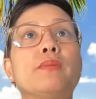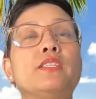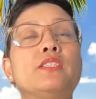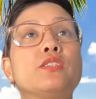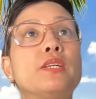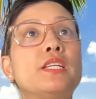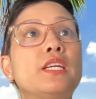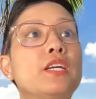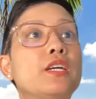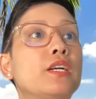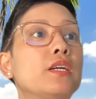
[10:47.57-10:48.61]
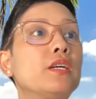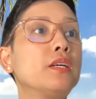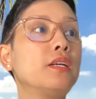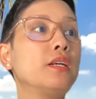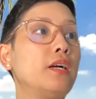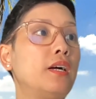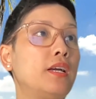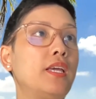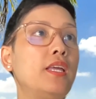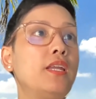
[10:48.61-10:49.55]
my screen here
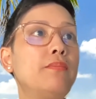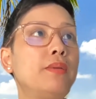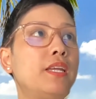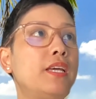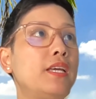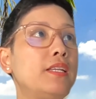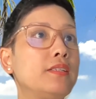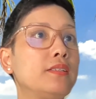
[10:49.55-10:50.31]
in a minute.